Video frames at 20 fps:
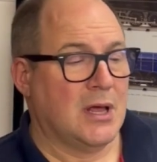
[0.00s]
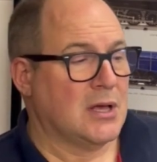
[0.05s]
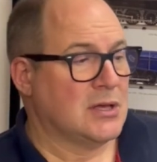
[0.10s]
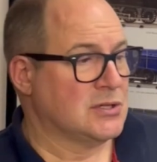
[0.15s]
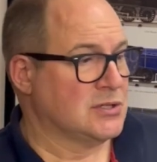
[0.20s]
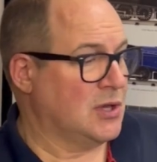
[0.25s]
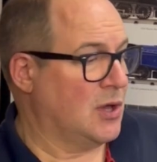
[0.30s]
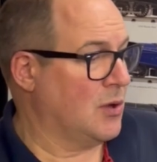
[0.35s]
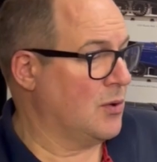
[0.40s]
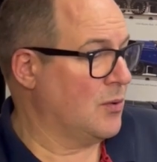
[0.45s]

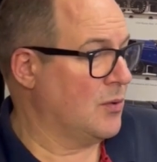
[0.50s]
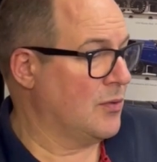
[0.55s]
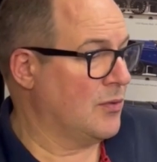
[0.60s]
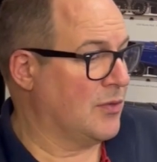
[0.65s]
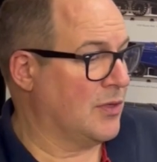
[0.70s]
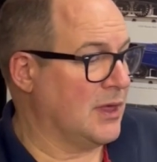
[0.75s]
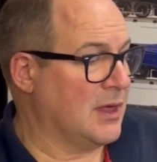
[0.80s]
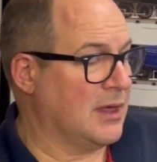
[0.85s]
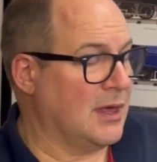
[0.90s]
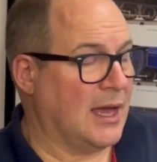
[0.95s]
So
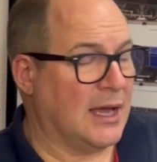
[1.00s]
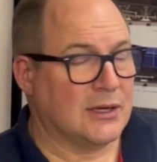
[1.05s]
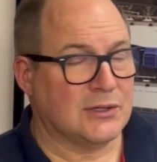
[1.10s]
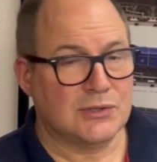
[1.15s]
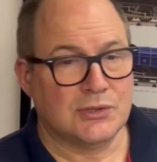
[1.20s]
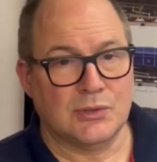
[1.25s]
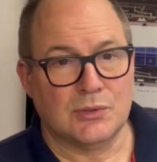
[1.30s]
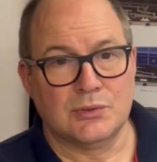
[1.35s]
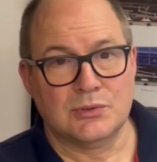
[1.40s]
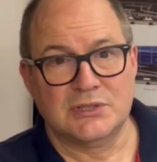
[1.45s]
the
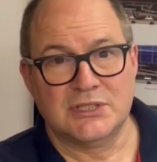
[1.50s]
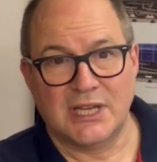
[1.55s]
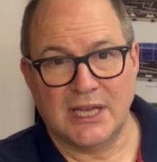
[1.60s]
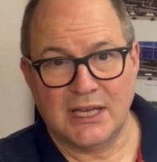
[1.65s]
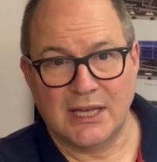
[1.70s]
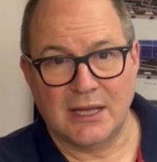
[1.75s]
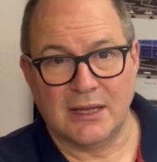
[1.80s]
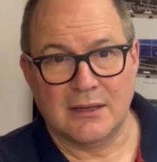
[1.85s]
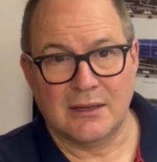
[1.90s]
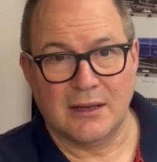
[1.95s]
actual
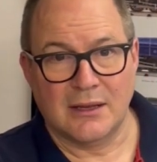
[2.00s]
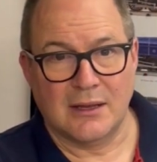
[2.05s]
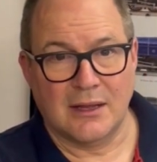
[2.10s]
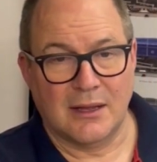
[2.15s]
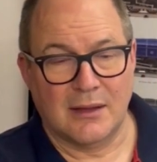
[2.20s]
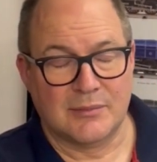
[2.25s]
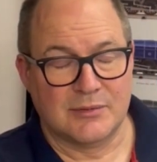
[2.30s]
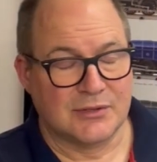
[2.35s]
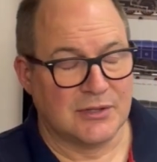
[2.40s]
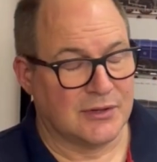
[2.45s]
ticket,
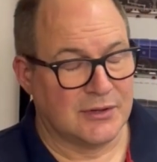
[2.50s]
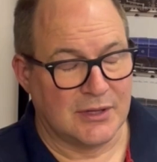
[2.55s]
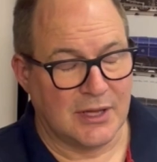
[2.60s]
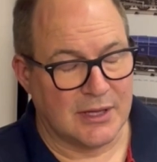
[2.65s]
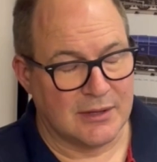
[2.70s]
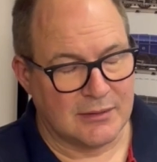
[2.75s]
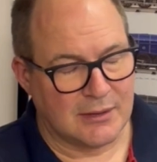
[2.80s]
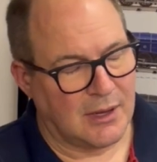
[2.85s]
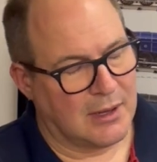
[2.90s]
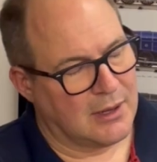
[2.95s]
so
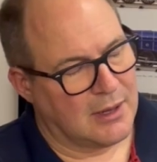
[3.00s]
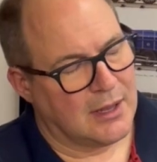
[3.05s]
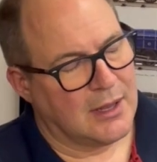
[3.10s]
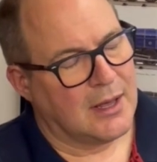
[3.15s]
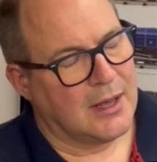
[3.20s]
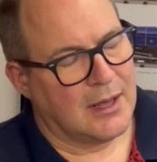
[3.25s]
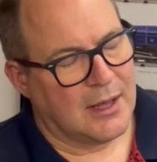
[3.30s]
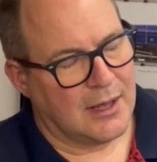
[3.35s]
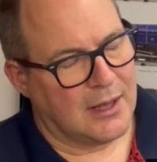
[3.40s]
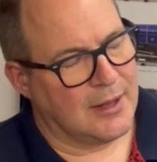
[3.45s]

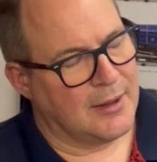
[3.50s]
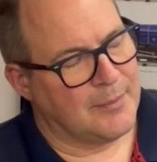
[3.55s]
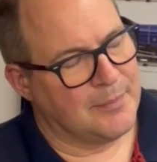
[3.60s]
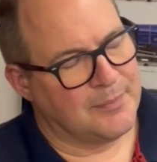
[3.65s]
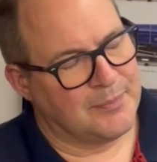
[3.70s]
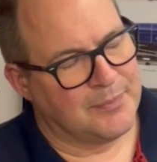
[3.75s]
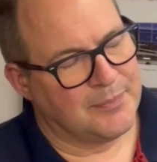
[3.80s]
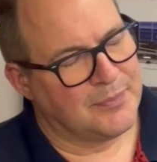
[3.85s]
um,